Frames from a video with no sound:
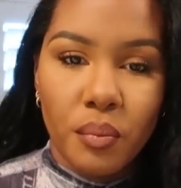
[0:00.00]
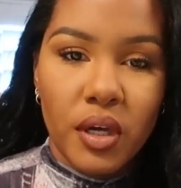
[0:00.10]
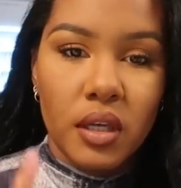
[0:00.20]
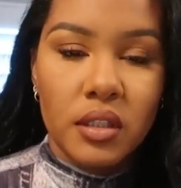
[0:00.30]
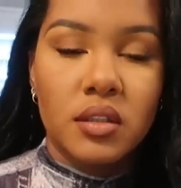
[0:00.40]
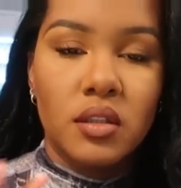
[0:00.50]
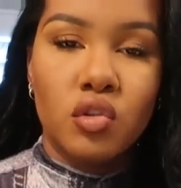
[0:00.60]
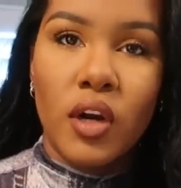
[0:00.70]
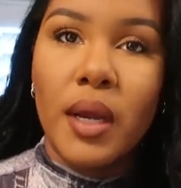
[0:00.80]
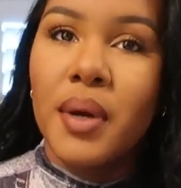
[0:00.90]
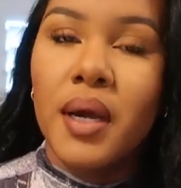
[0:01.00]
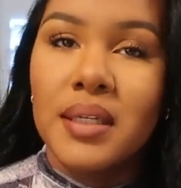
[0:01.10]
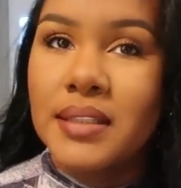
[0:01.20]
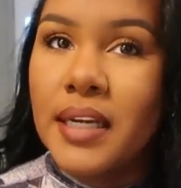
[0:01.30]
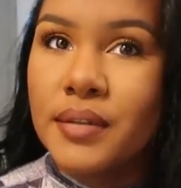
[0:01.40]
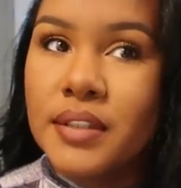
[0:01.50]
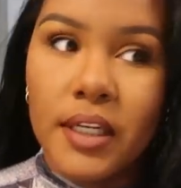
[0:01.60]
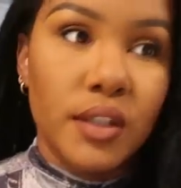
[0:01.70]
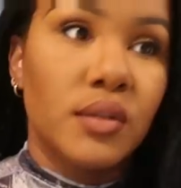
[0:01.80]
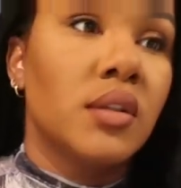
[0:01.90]
because the tripod is
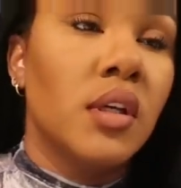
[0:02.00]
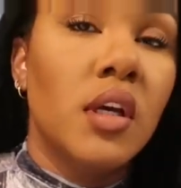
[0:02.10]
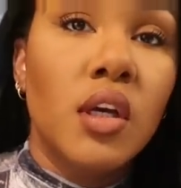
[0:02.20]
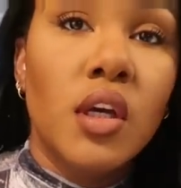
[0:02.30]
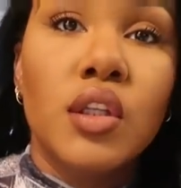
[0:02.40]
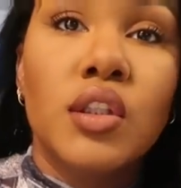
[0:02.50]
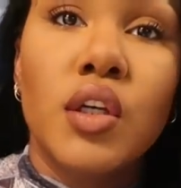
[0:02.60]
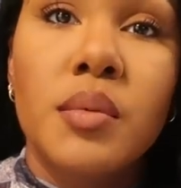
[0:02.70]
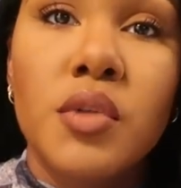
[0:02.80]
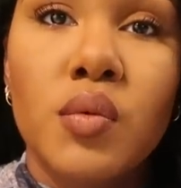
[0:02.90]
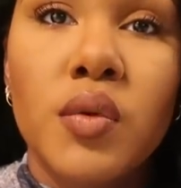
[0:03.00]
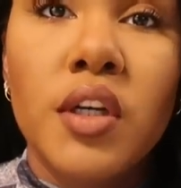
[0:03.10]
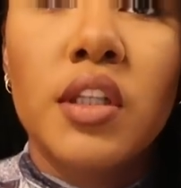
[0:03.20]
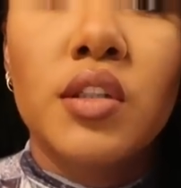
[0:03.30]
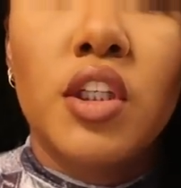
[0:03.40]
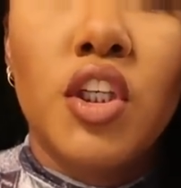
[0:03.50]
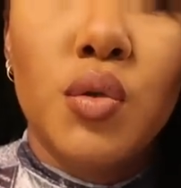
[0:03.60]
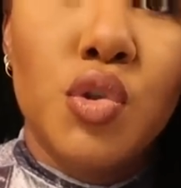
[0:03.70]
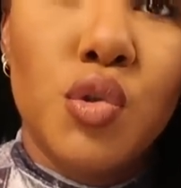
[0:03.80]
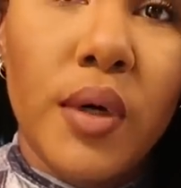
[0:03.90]
downstairs. So I'm just wearing this
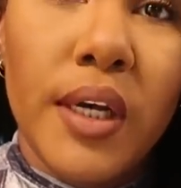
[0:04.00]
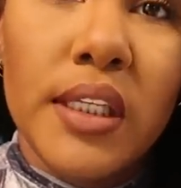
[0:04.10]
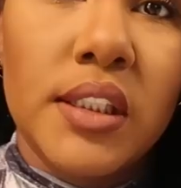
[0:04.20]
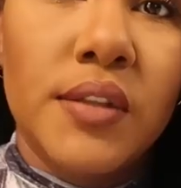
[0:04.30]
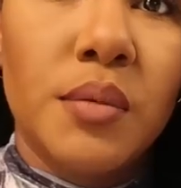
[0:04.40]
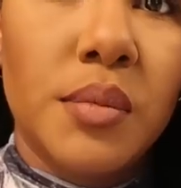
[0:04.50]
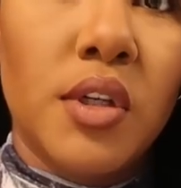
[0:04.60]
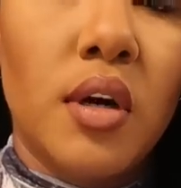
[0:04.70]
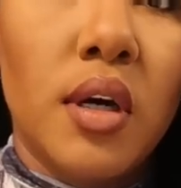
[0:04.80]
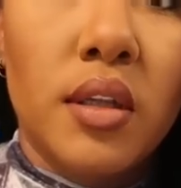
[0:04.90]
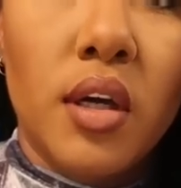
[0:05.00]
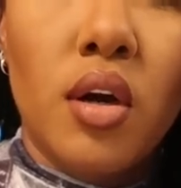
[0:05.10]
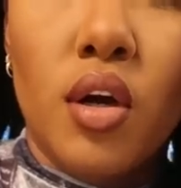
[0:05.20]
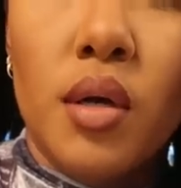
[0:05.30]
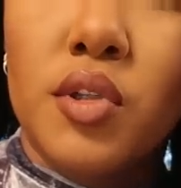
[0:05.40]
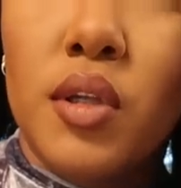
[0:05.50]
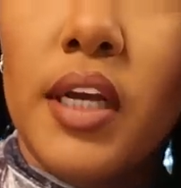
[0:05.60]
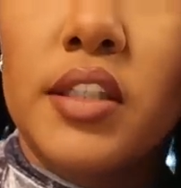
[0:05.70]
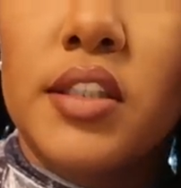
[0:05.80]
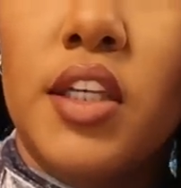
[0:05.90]
cute dress from Zara. The arms are
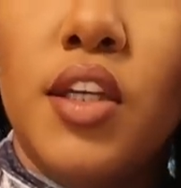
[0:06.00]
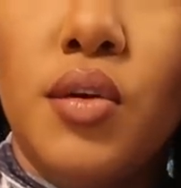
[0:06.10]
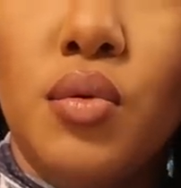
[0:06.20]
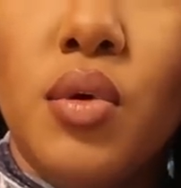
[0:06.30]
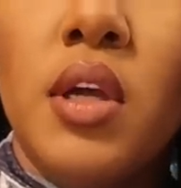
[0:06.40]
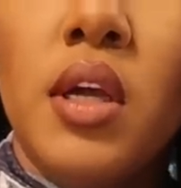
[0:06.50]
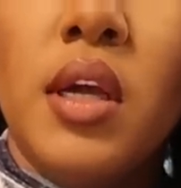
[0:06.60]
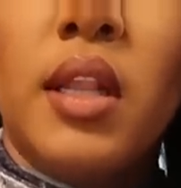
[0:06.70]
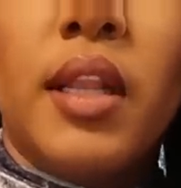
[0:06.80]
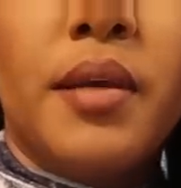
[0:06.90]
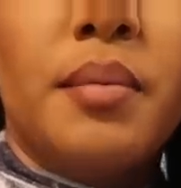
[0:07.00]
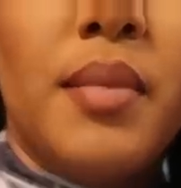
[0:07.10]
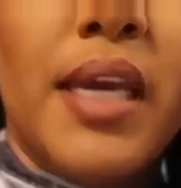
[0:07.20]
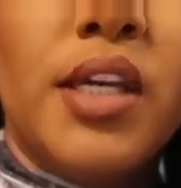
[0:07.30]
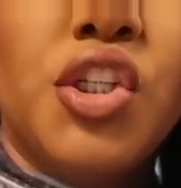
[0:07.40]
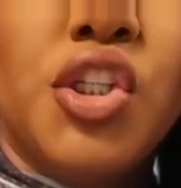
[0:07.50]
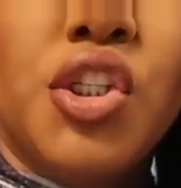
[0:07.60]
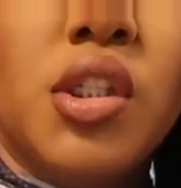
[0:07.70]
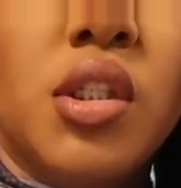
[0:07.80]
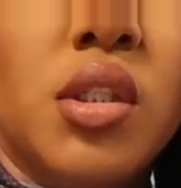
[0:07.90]
like this cute like
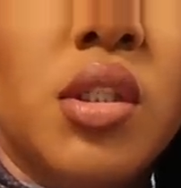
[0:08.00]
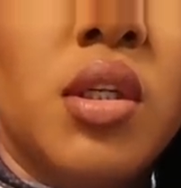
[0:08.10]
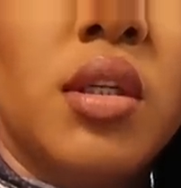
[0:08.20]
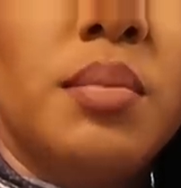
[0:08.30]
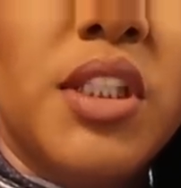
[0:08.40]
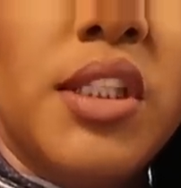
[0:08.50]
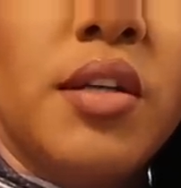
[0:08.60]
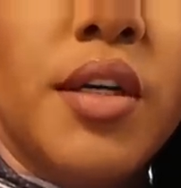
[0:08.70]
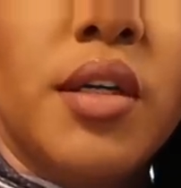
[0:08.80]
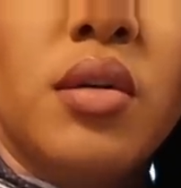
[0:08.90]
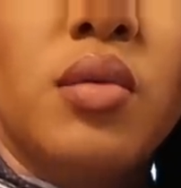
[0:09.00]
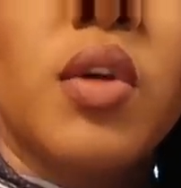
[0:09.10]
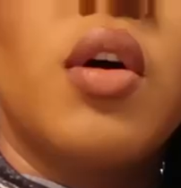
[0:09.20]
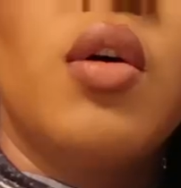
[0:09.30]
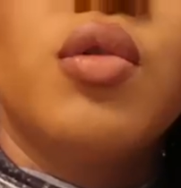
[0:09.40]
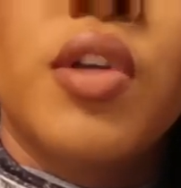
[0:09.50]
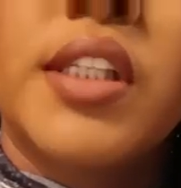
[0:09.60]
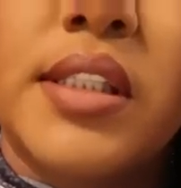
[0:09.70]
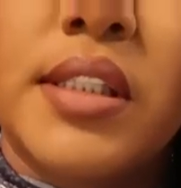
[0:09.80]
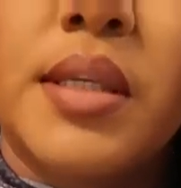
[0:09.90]
mesh material. Well, the whole
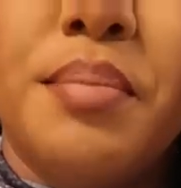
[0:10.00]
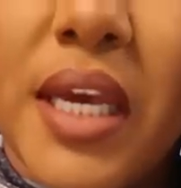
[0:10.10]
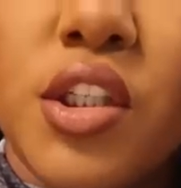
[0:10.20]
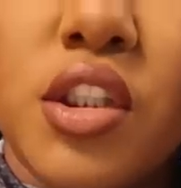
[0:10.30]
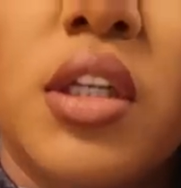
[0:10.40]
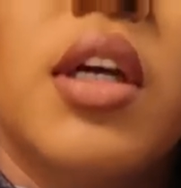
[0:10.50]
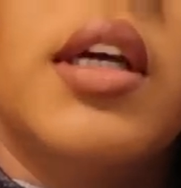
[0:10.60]
dress is mesh